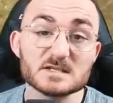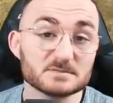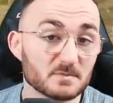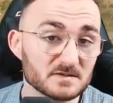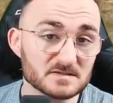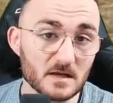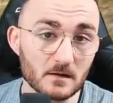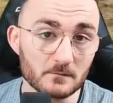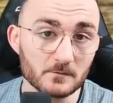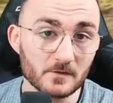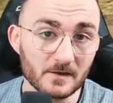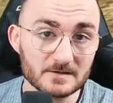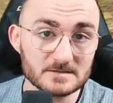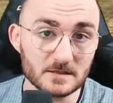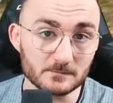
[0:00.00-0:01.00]
Spaced armor
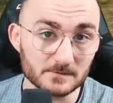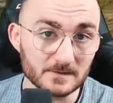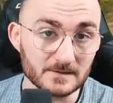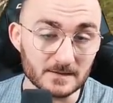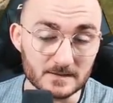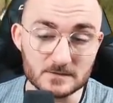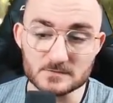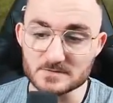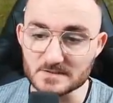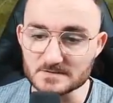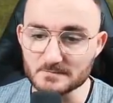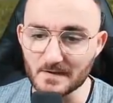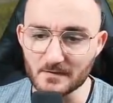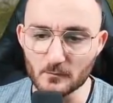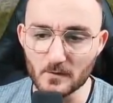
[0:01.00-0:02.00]
that is completely useless,
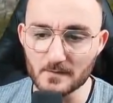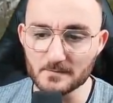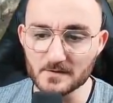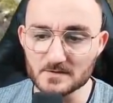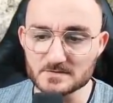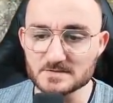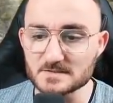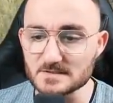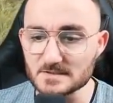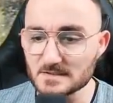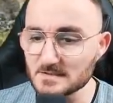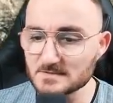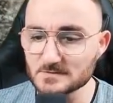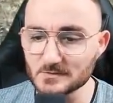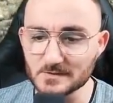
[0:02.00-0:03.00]
by the way, because
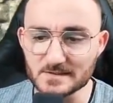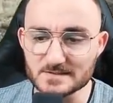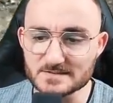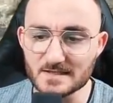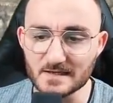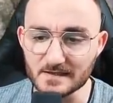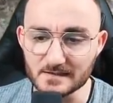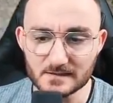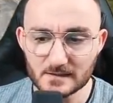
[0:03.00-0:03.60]
it's only aesthetic.